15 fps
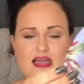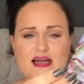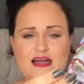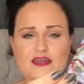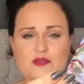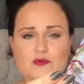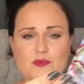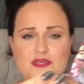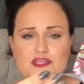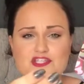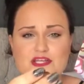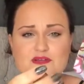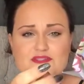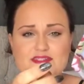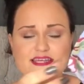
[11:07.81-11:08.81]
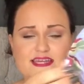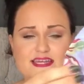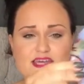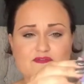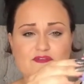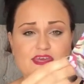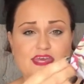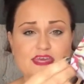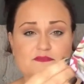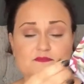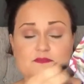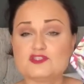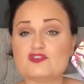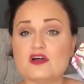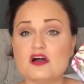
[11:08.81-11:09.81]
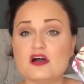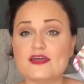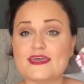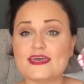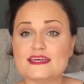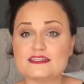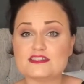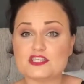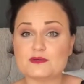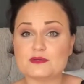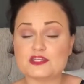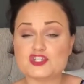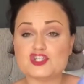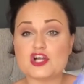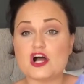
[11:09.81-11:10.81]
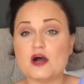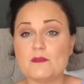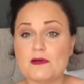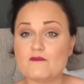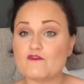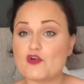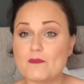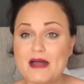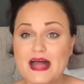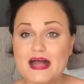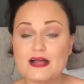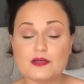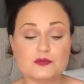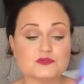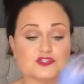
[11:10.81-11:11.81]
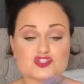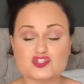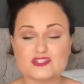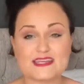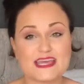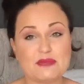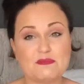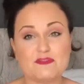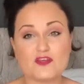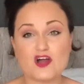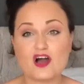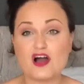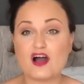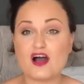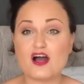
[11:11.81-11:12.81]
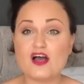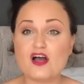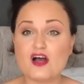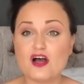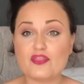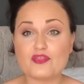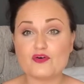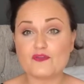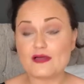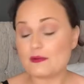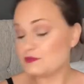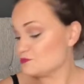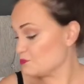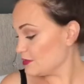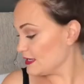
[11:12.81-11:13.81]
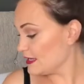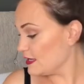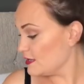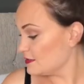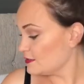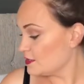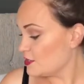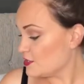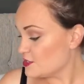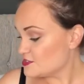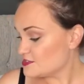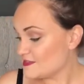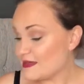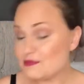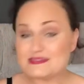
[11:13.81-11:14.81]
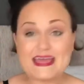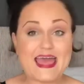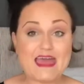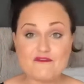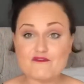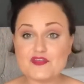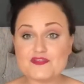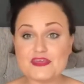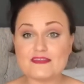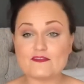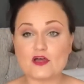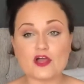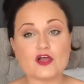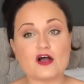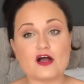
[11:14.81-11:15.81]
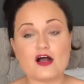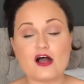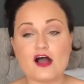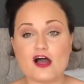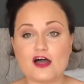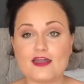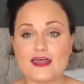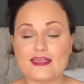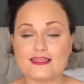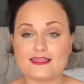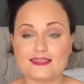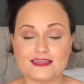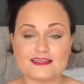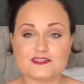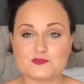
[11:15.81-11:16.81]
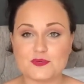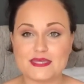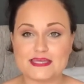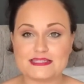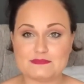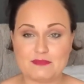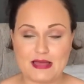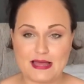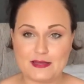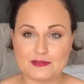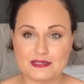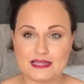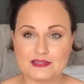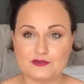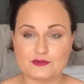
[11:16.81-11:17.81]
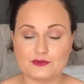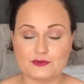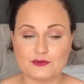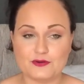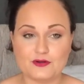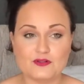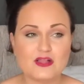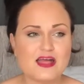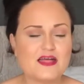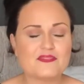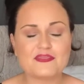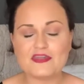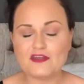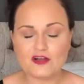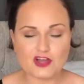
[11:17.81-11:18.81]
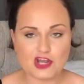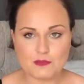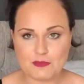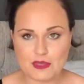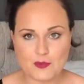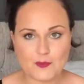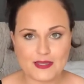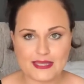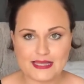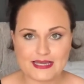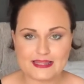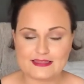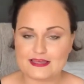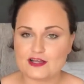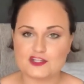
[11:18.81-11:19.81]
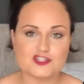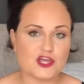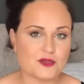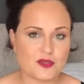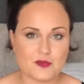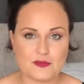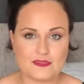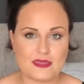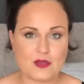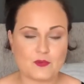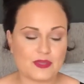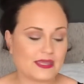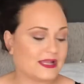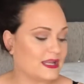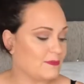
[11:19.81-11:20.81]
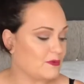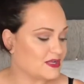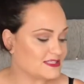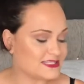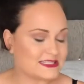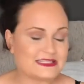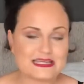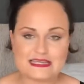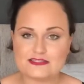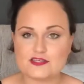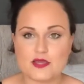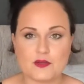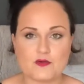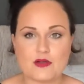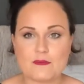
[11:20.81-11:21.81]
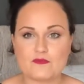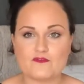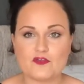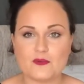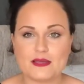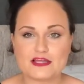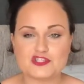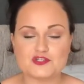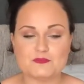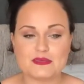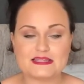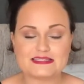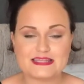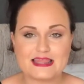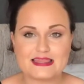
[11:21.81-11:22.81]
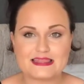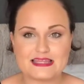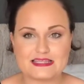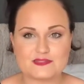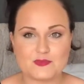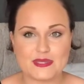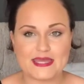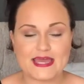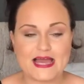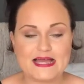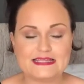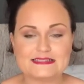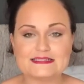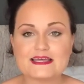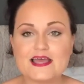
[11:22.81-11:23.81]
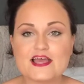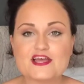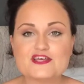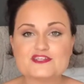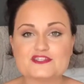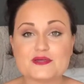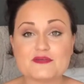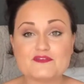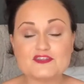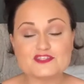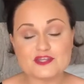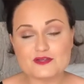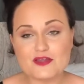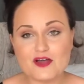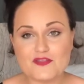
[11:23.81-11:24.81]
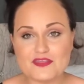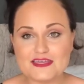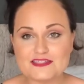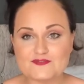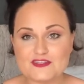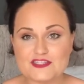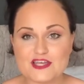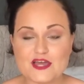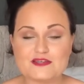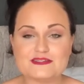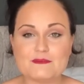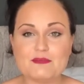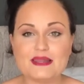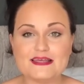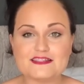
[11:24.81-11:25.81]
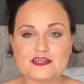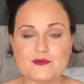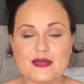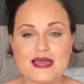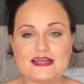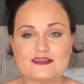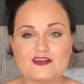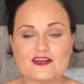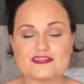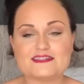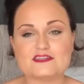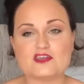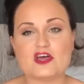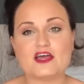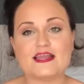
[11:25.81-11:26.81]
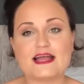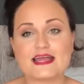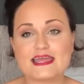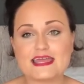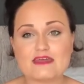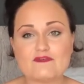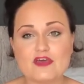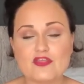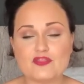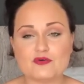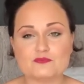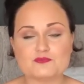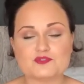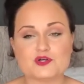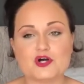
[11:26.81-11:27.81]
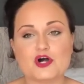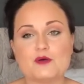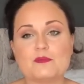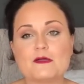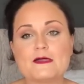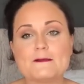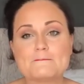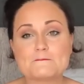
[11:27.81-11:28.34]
And we shall see if it keeps me dry. It's doing its job. And for a pound, just to keep in the car, I thought that was brilliant. So that was everything that I got on this week's Poundland haul. They're not going to be a weekly thing. I don't go in there weekly, but I did need to go and grab a few extra bits this weekend. So if you do like these videos, then please go ahead. Like I said earlier, give it a thumbs up.